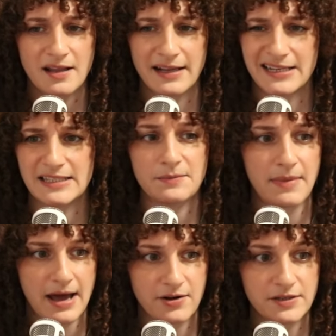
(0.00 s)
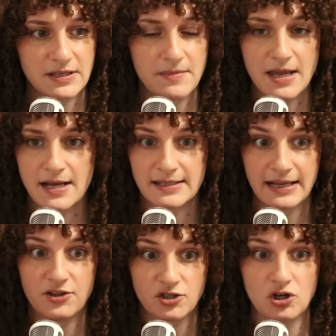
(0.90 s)
Like, it doesn't matter to me because,
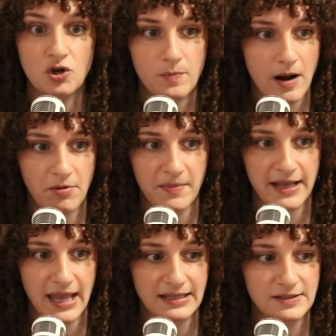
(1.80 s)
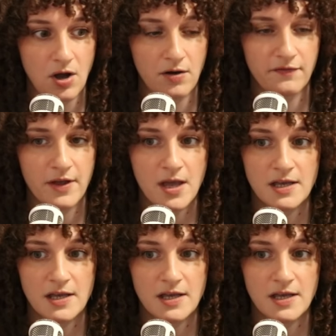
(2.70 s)
like, there's a new problem I can't solve.